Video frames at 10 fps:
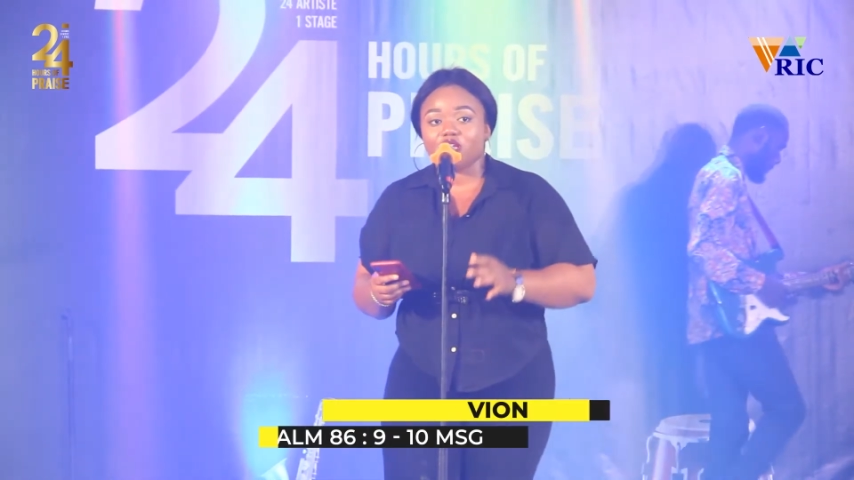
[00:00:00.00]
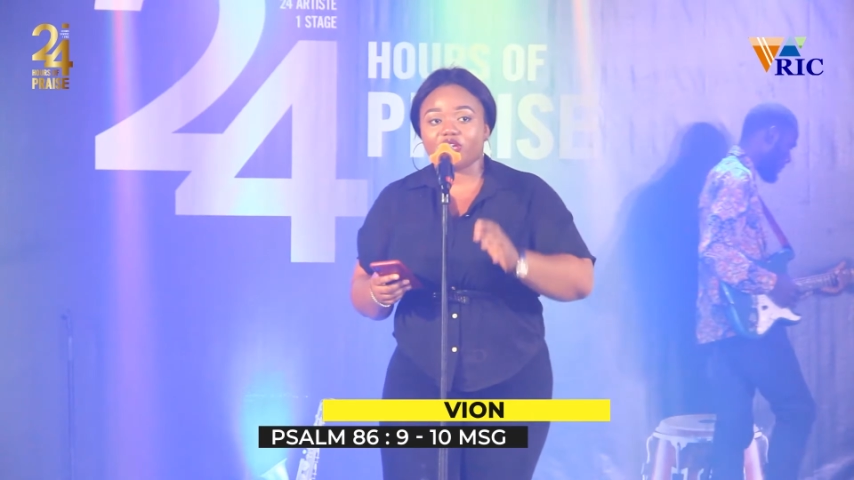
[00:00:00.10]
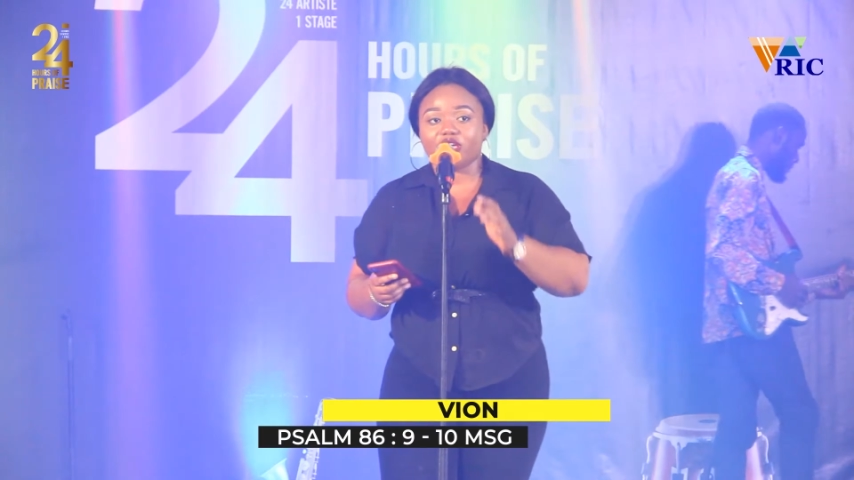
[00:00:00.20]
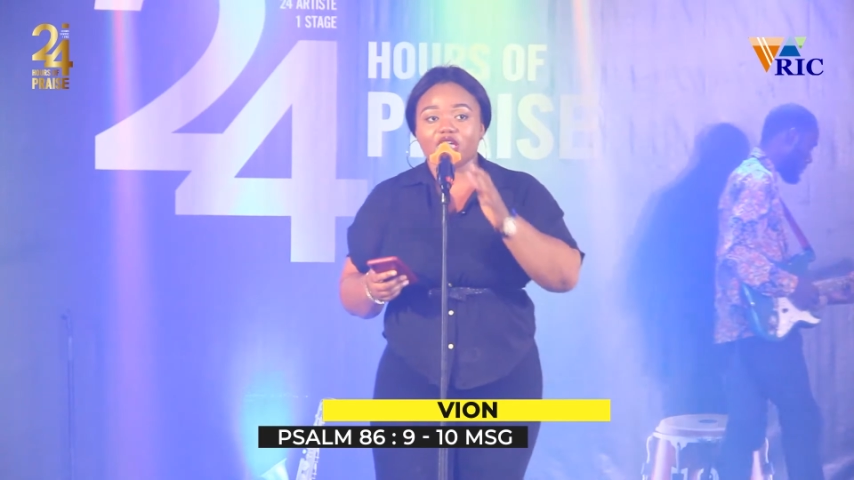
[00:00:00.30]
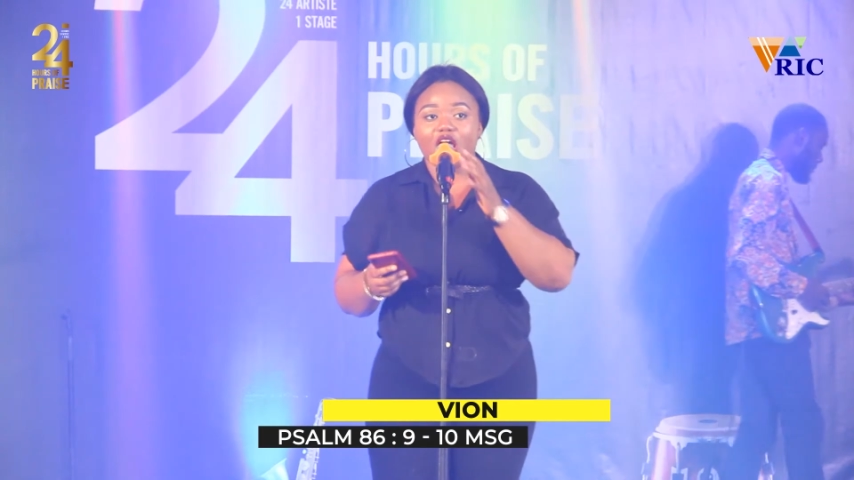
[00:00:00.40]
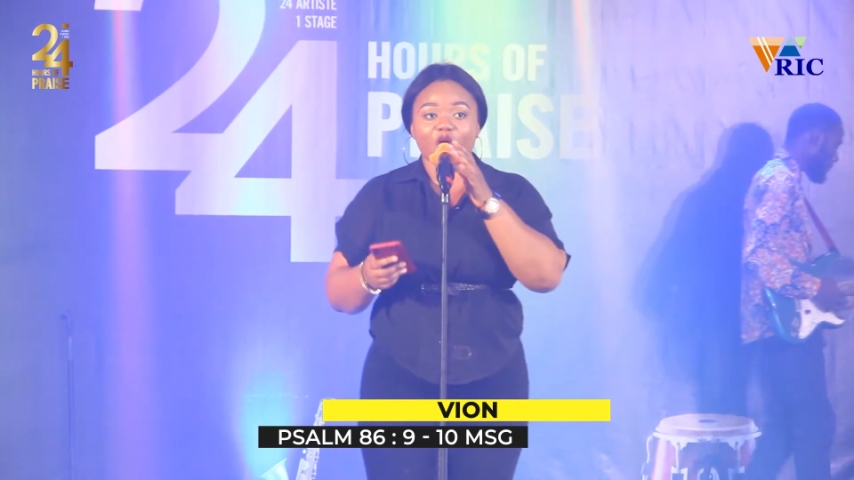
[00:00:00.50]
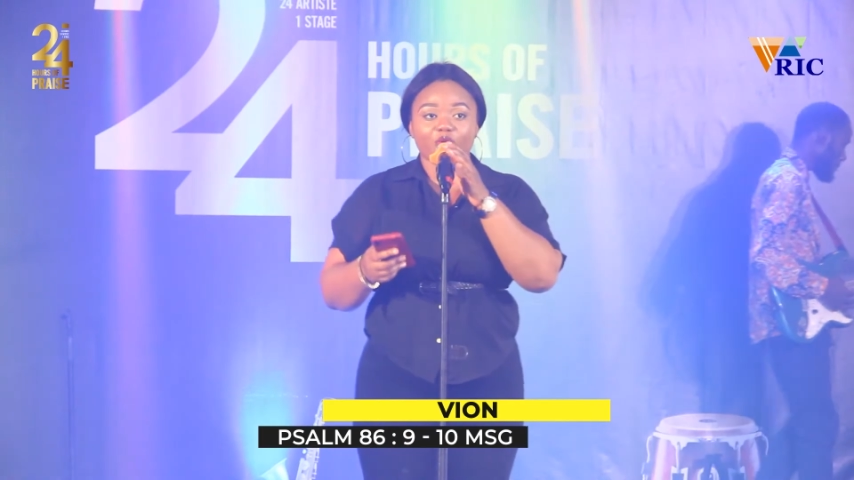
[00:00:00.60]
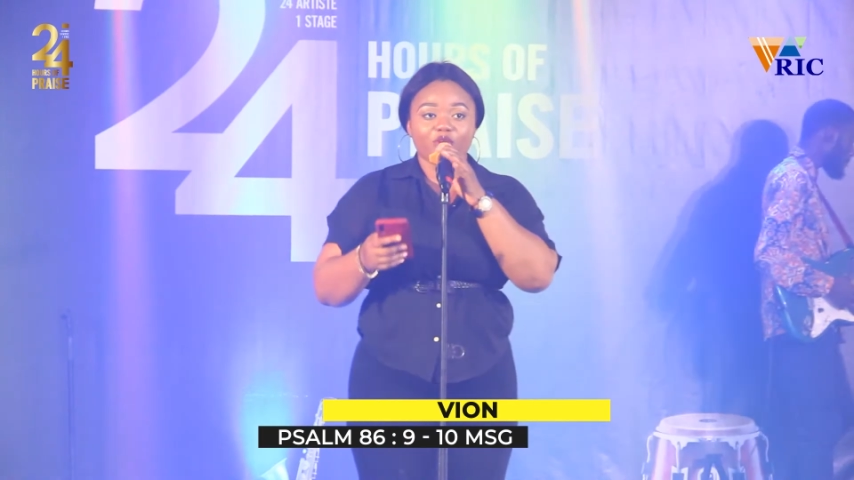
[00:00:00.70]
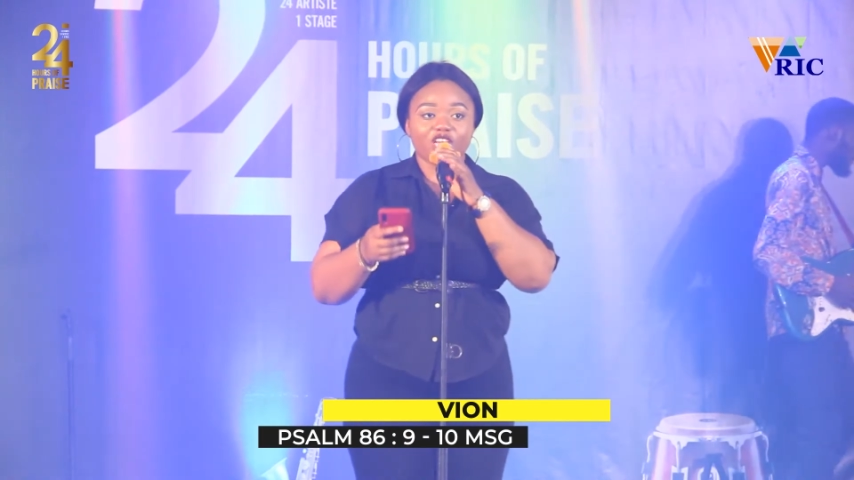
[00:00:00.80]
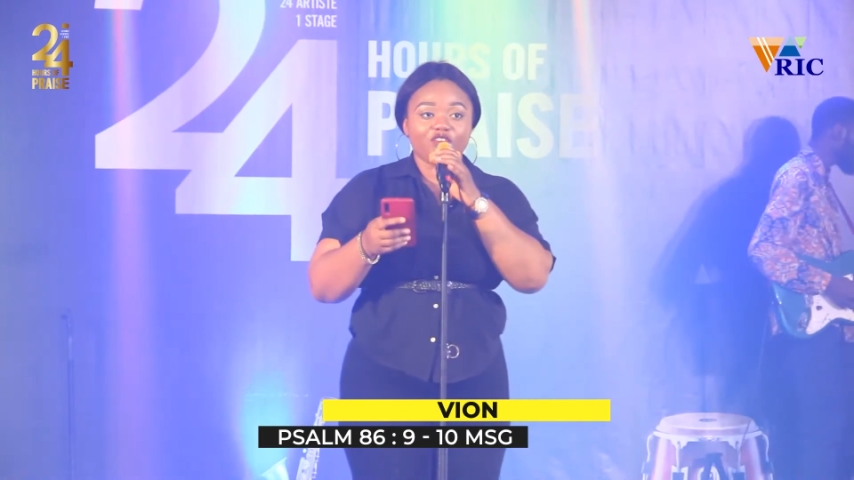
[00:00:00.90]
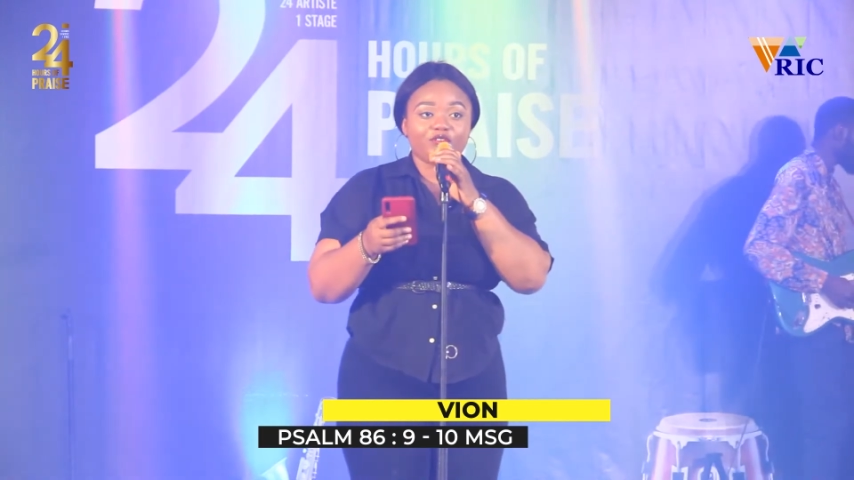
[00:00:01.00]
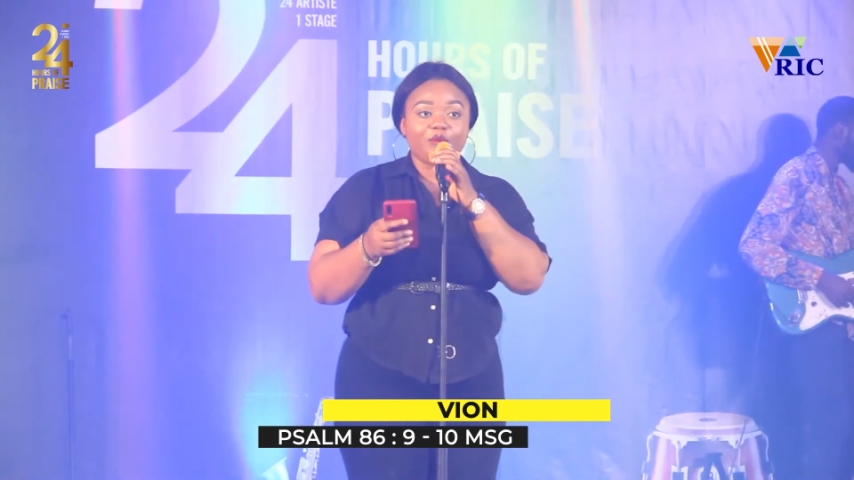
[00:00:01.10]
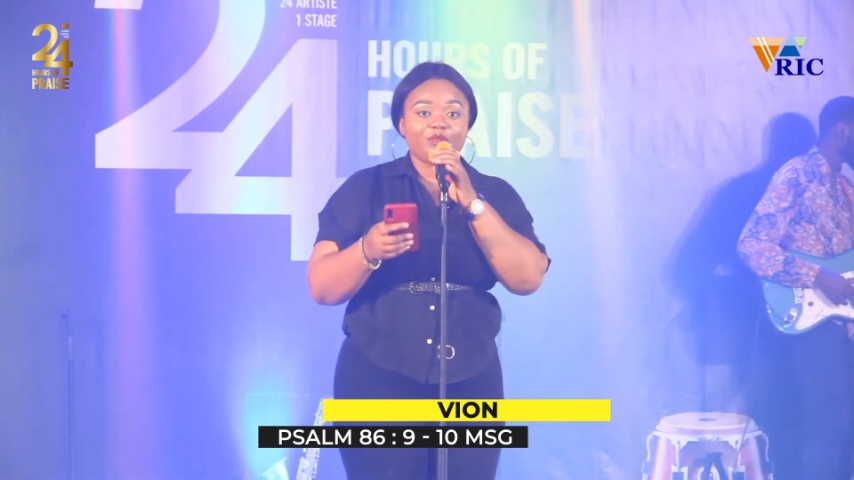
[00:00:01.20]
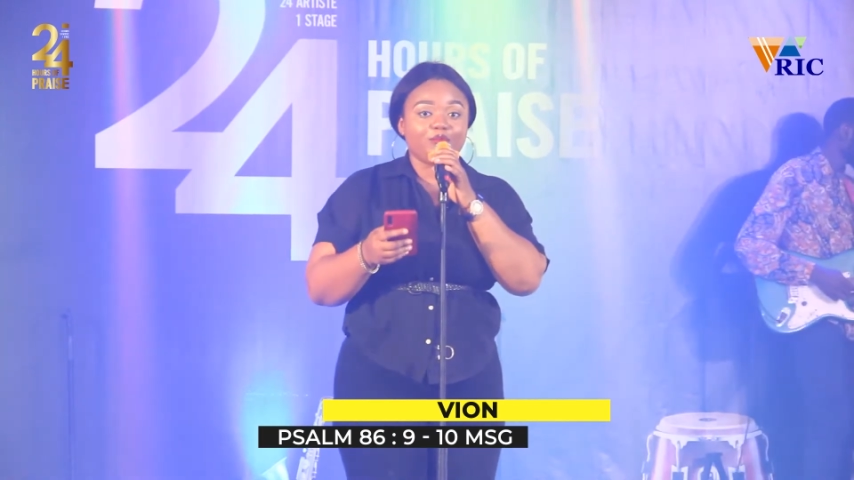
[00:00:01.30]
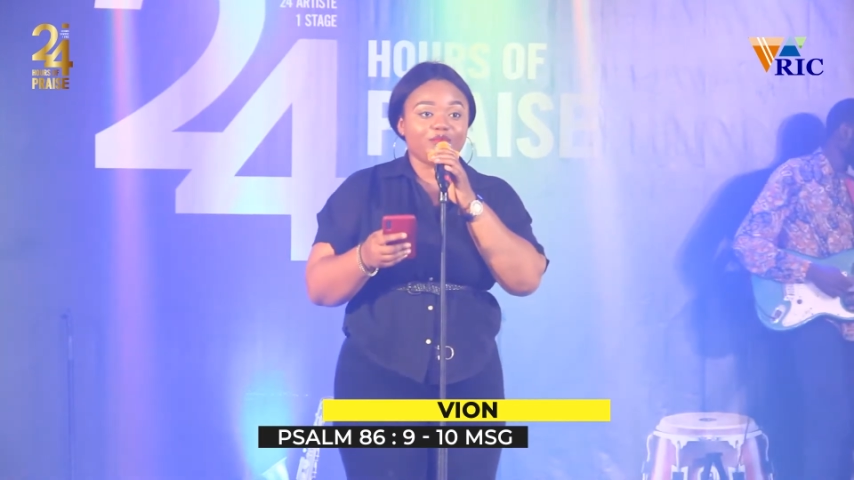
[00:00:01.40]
Okay, I'll be reading from the